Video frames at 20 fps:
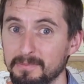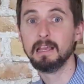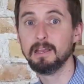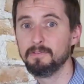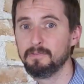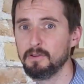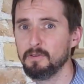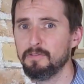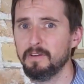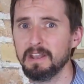
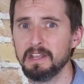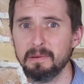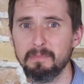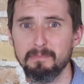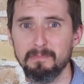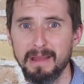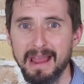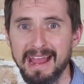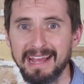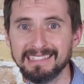If you find a
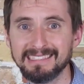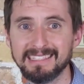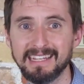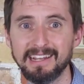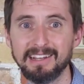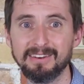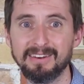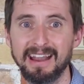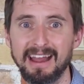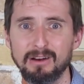mask
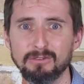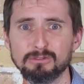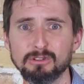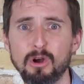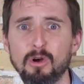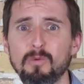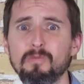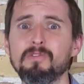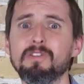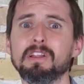at your house,
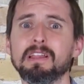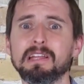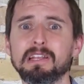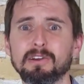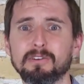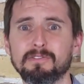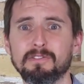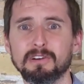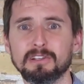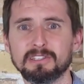hopefully
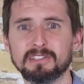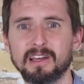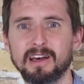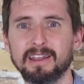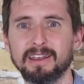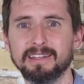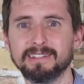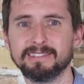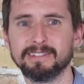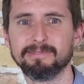your first
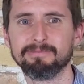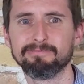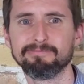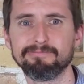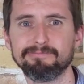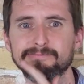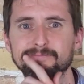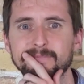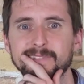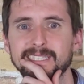thought isn't, mm,